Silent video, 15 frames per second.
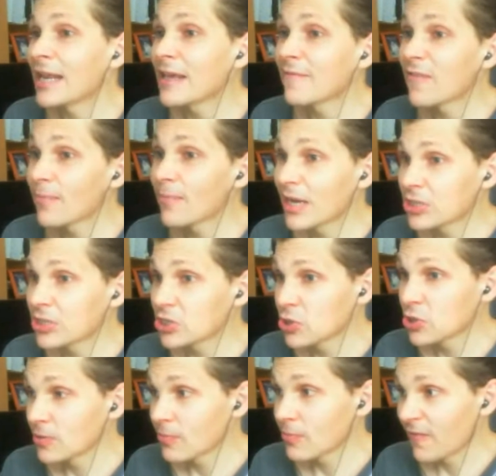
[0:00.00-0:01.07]
any
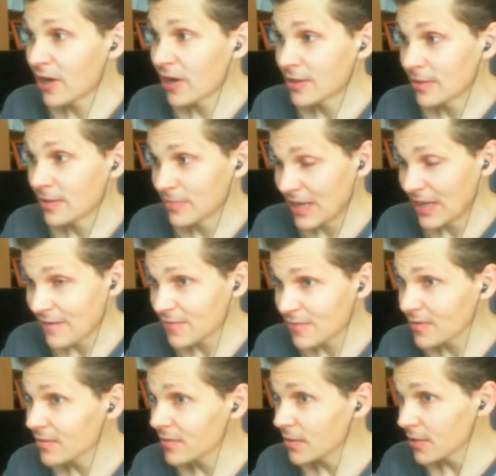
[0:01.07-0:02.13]
information you can provide the
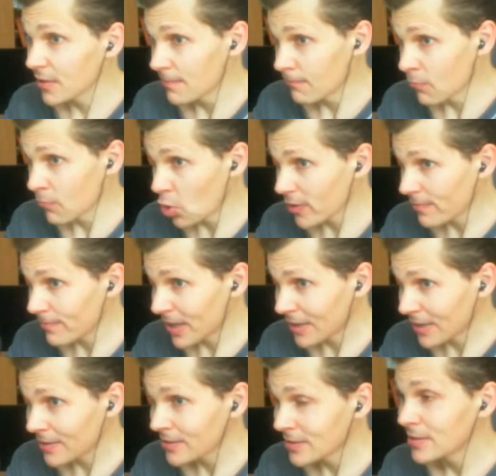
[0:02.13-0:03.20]
devs, the more the
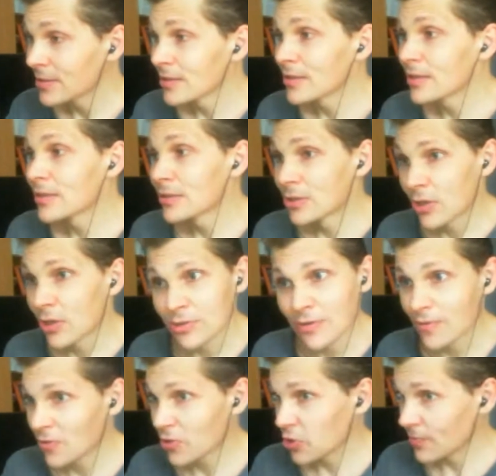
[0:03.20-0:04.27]
better. Don't
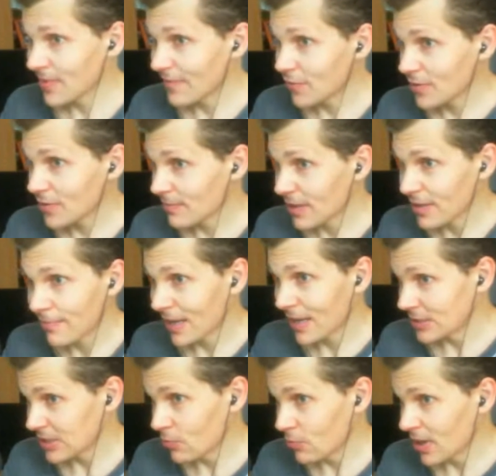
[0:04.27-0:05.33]
just assume they've got some other
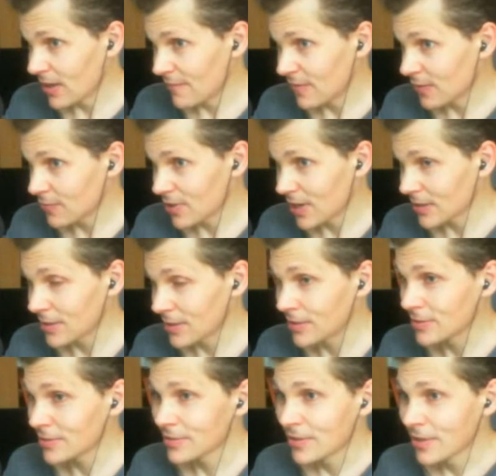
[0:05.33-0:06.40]
magic way of
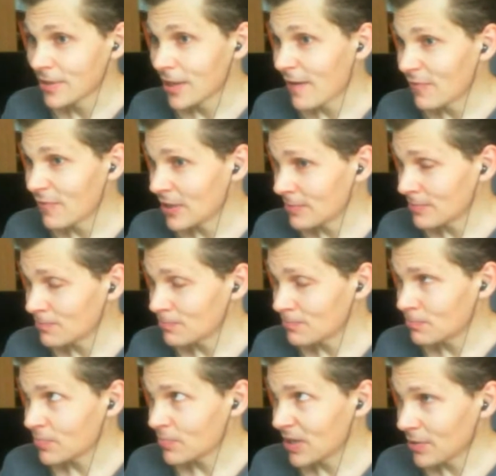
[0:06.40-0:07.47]
extracting it.
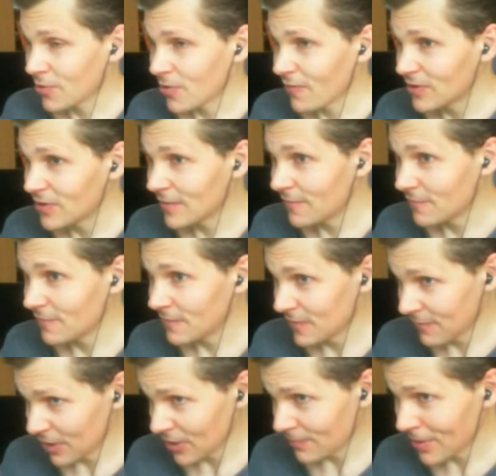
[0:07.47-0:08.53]
Being a software
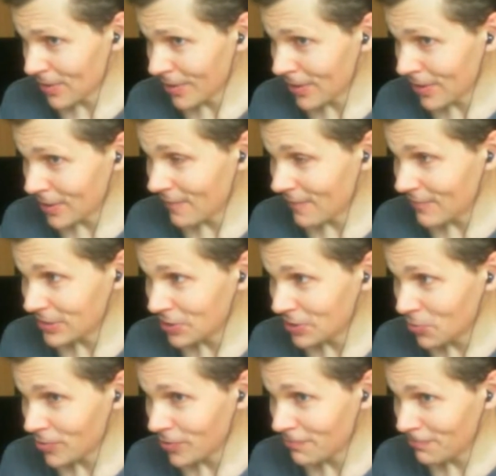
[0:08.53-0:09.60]
developer and having
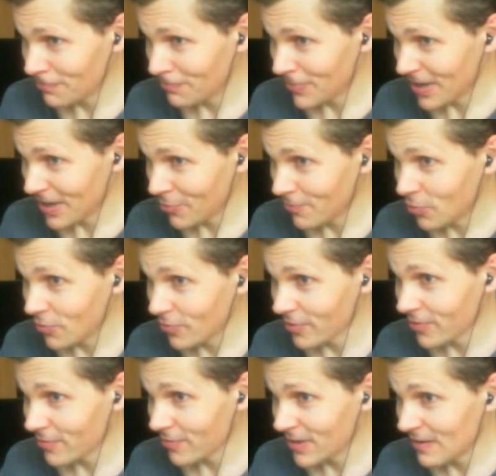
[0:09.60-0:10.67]
dealt with bug
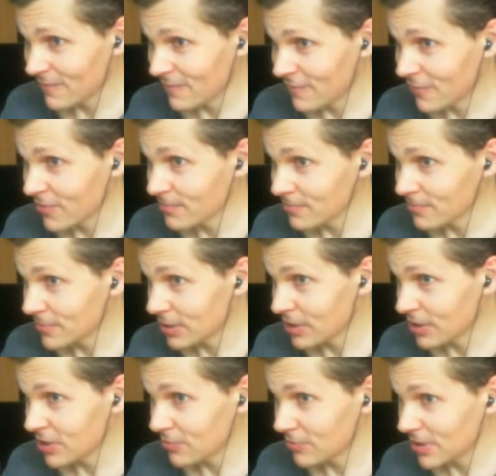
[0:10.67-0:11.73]
reports, even from
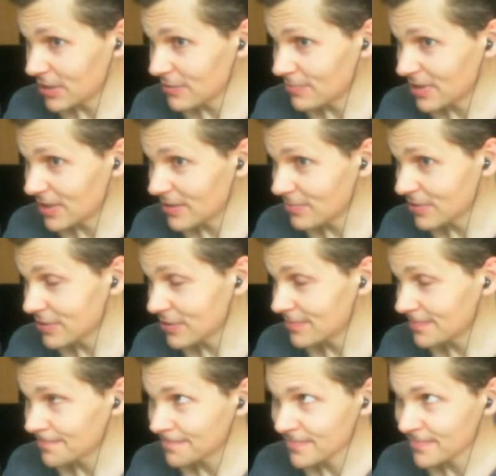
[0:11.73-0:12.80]
your QA department,